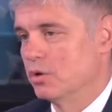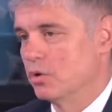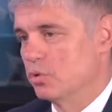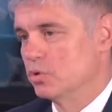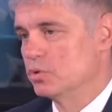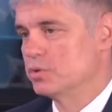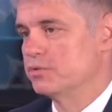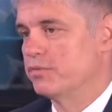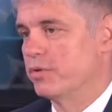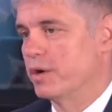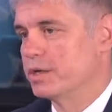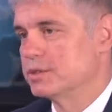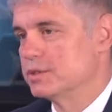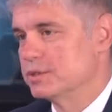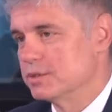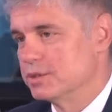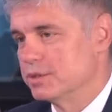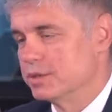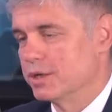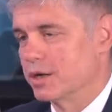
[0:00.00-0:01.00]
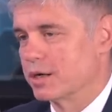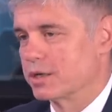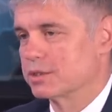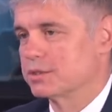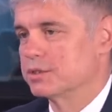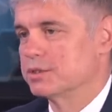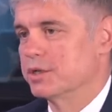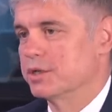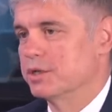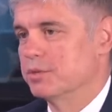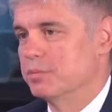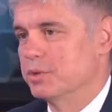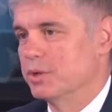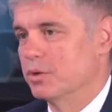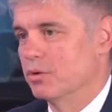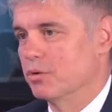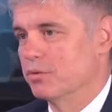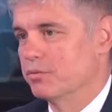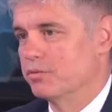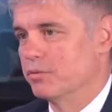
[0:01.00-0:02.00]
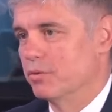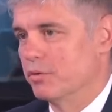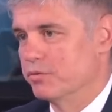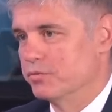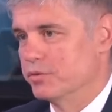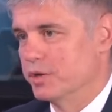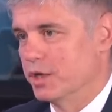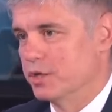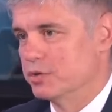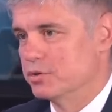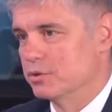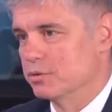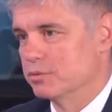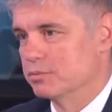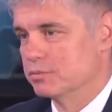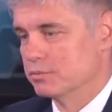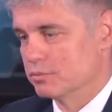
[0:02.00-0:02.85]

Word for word: Who's fighting the arch-enemy of NATO?